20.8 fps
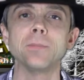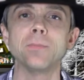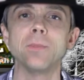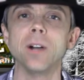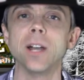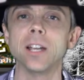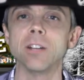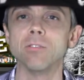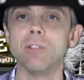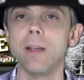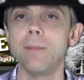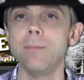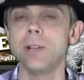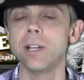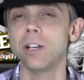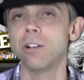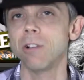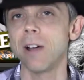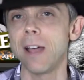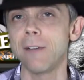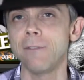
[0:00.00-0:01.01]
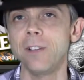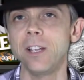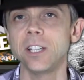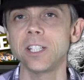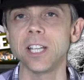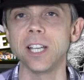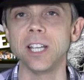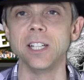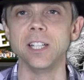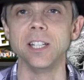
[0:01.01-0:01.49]
by Gremlin
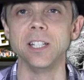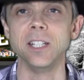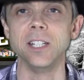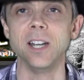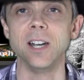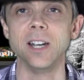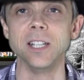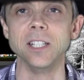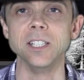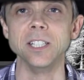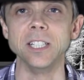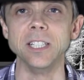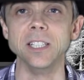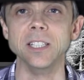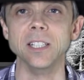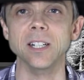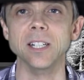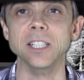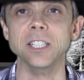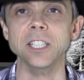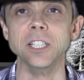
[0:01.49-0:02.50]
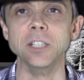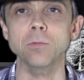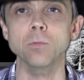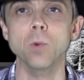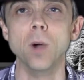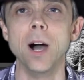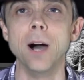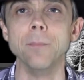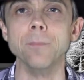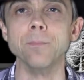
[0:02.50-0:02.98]
Graphics in
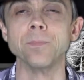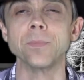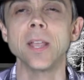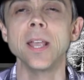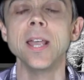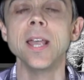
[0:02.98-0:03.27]
1991.